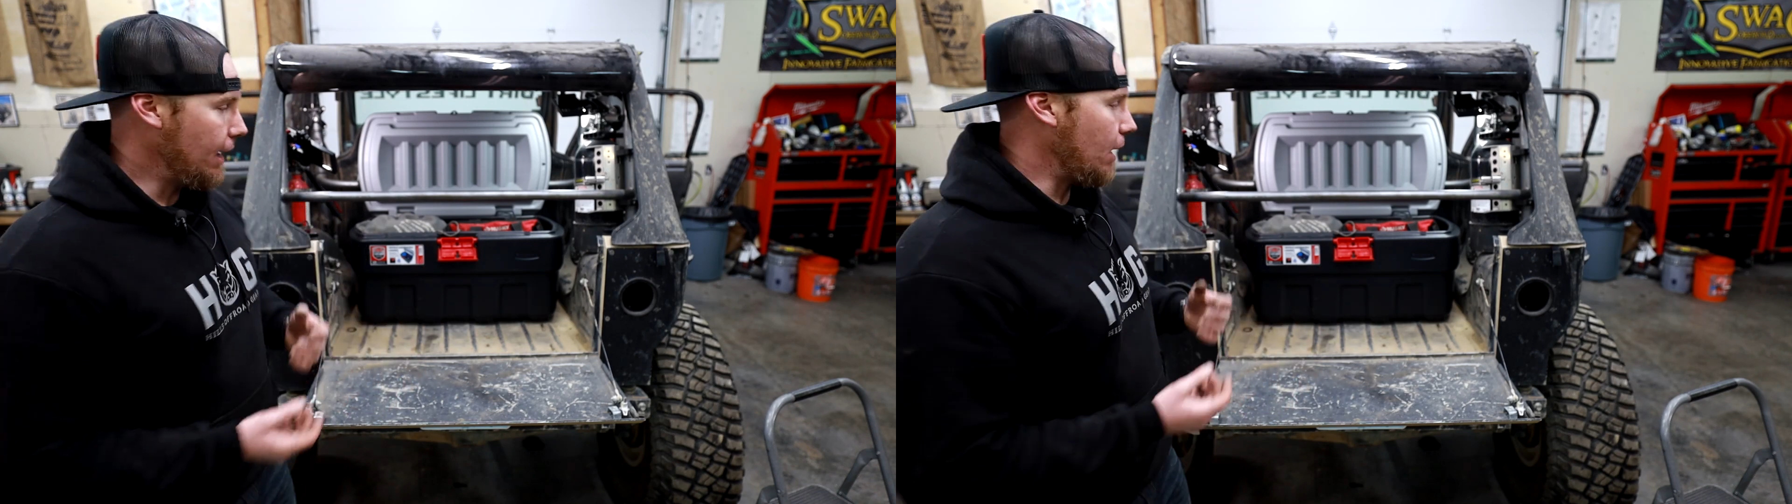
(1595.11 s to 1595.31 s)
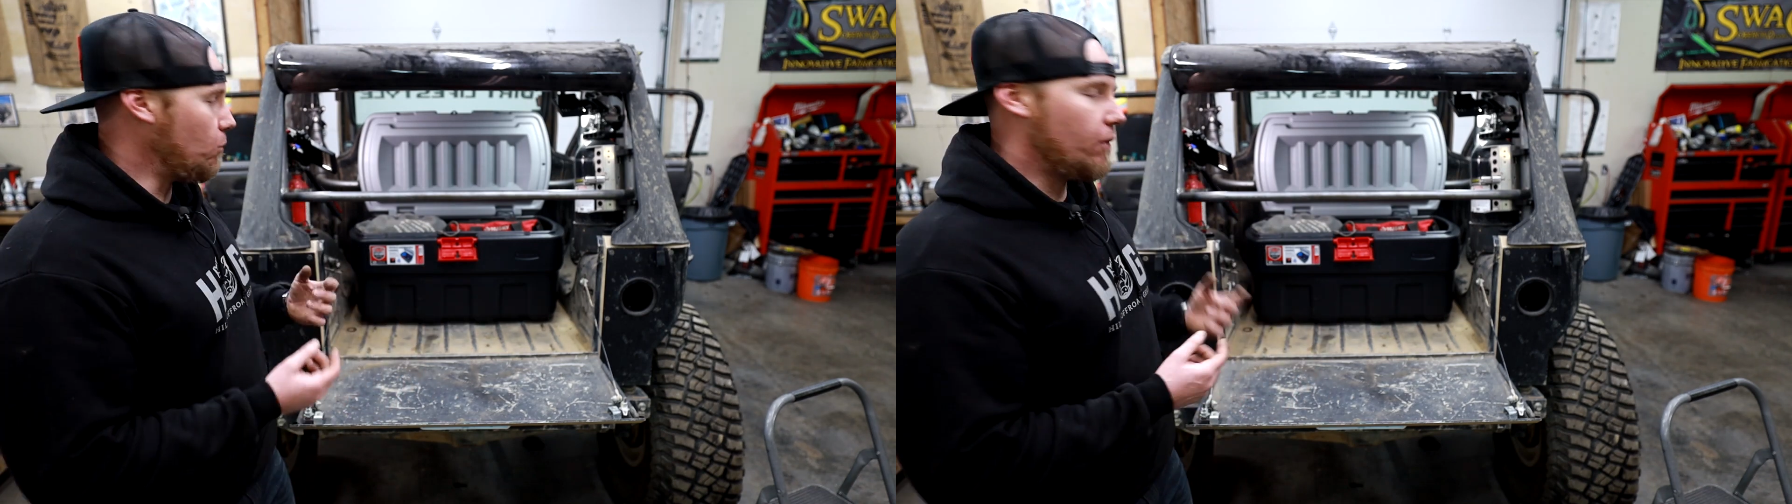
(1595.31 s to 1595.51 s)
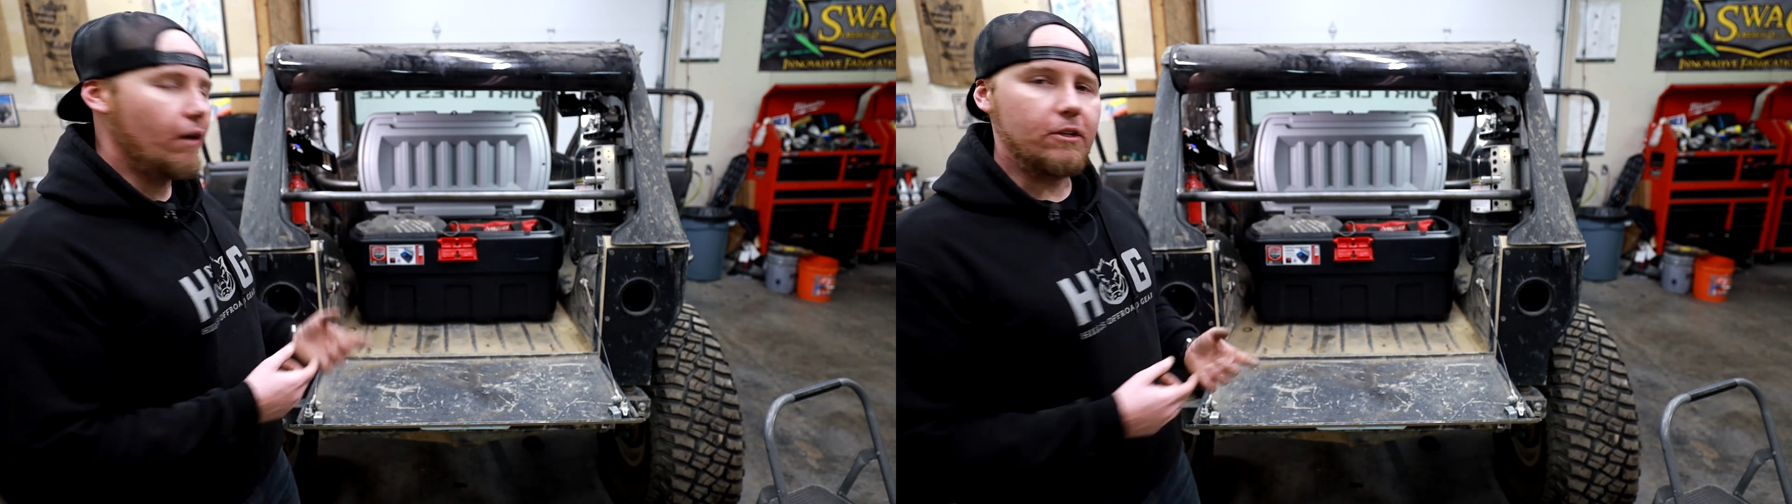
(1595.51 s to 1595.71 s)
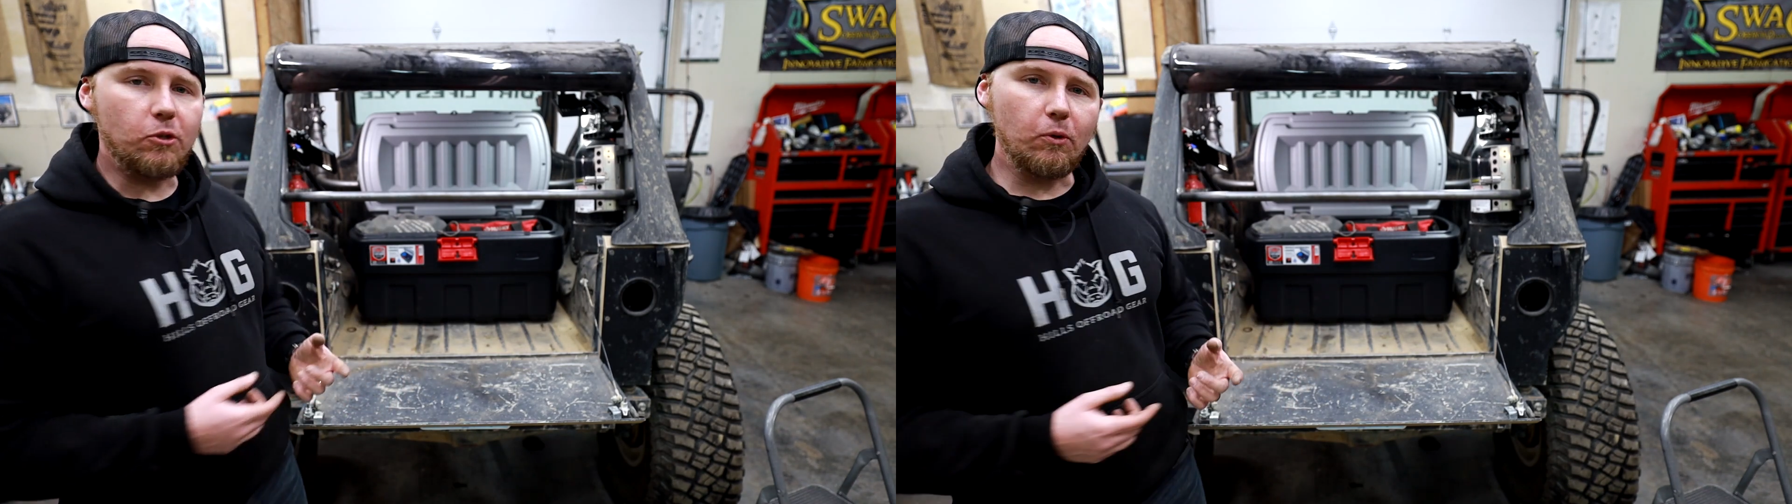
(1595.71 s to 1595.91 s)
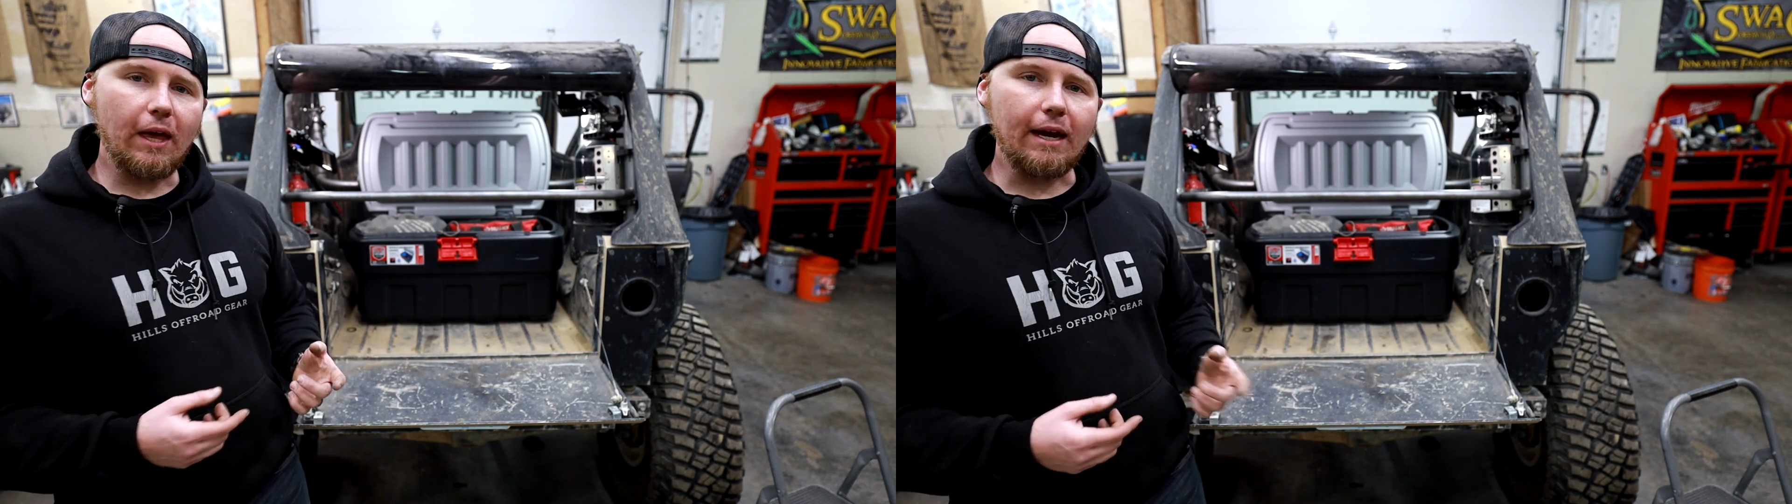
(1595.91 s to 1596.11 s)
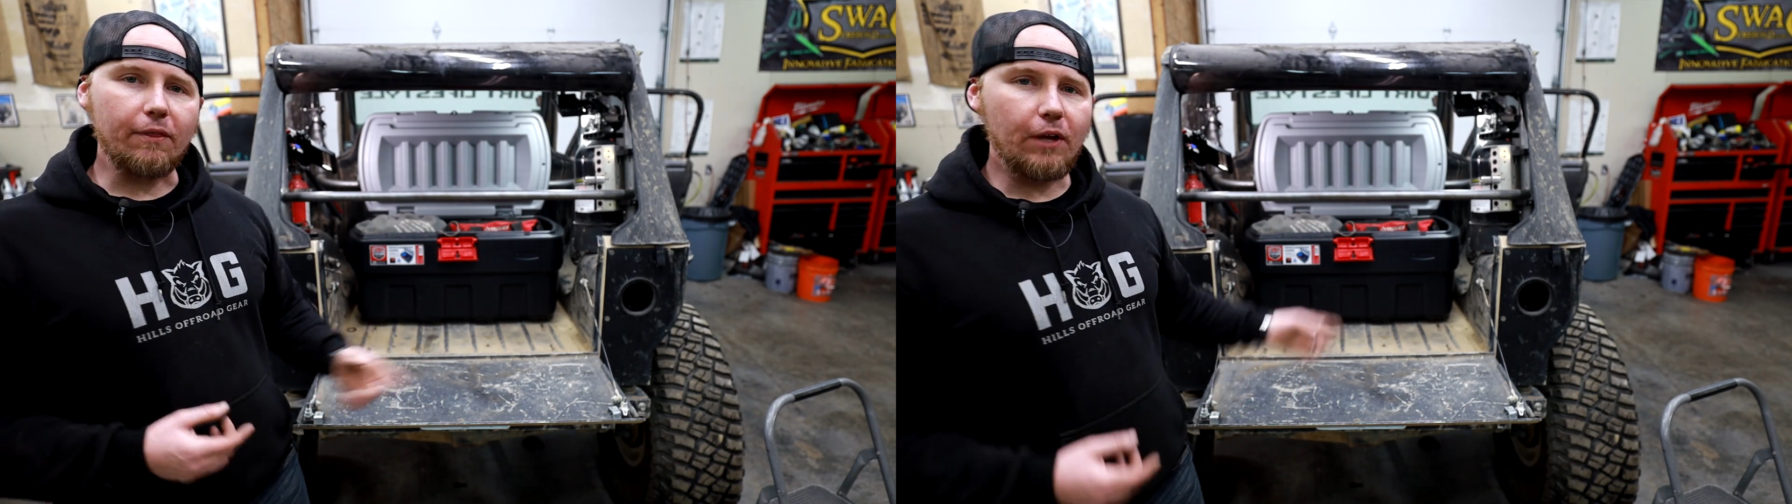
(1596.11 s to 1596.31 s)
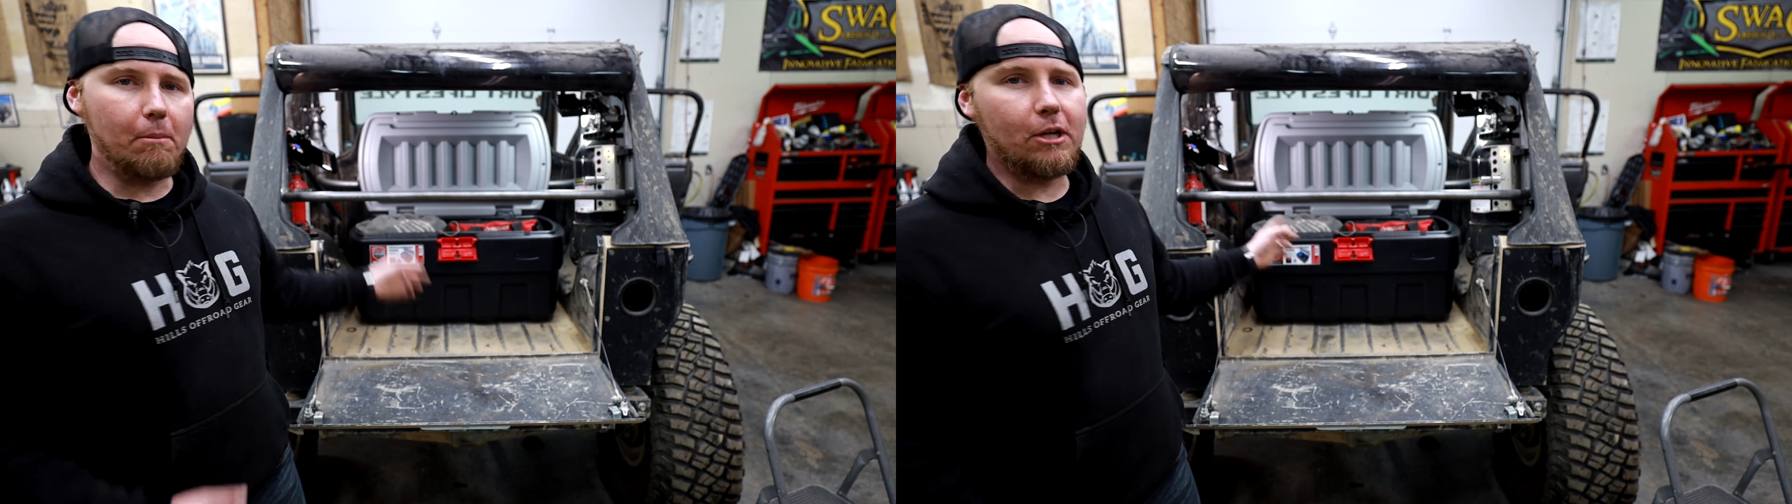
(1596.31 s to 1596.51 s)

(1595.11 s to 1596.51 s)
And whenever I do that, I think I'm